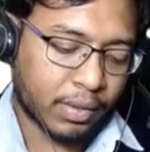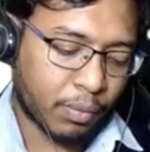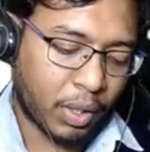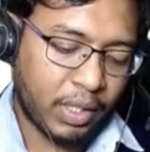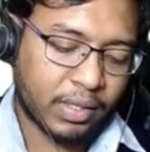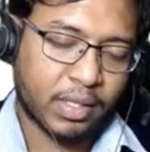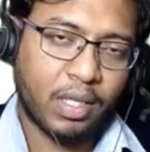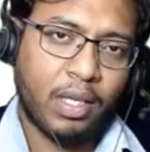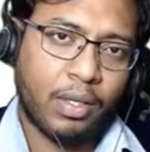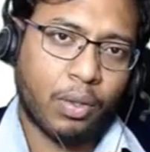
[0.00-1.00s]
One is,
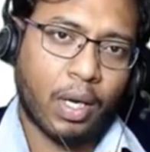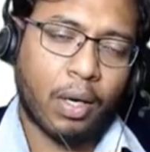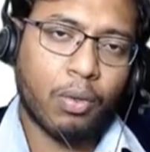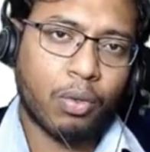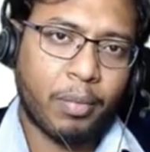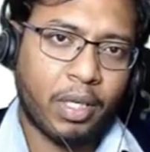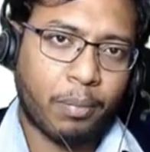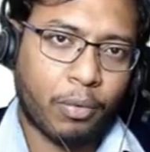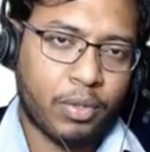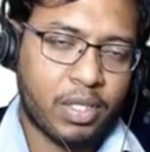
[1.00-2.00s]
you have to be in a
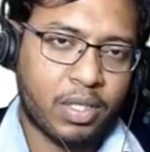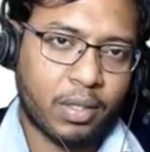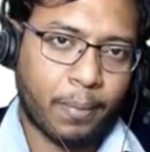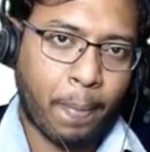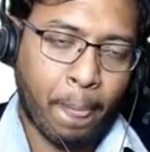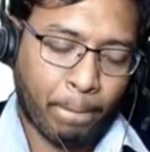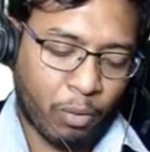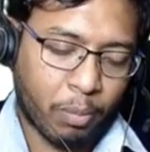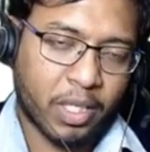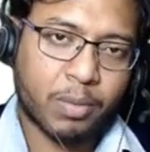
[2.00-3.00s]
position, you
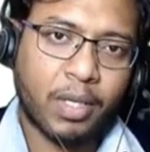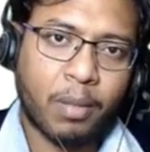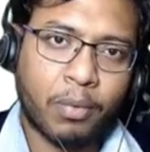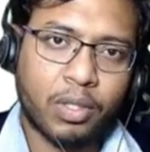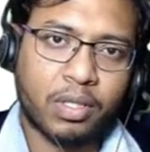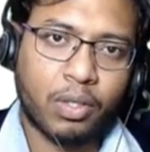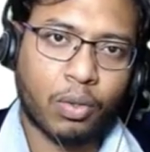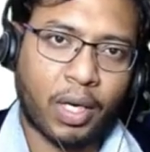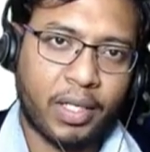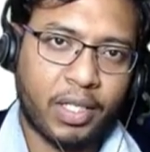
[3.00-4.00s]
must be in a position to
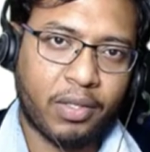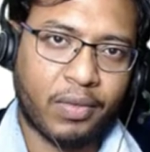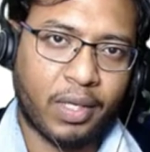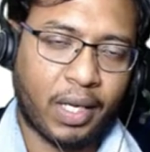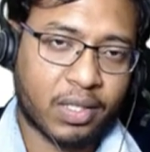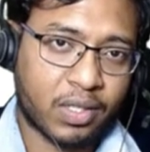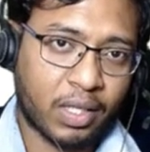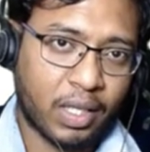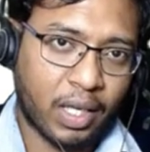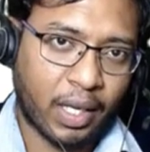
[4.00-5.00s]
identify
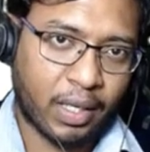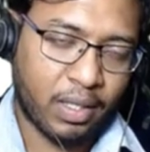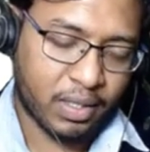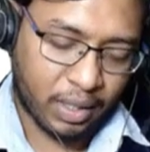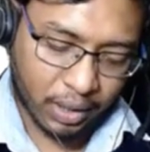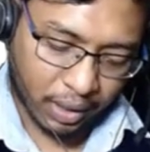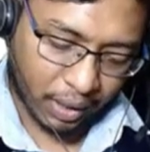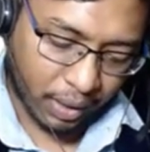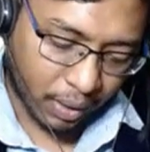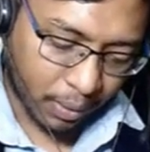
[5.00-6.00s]
external angles in a
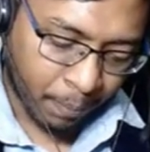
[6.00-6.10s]
triangle.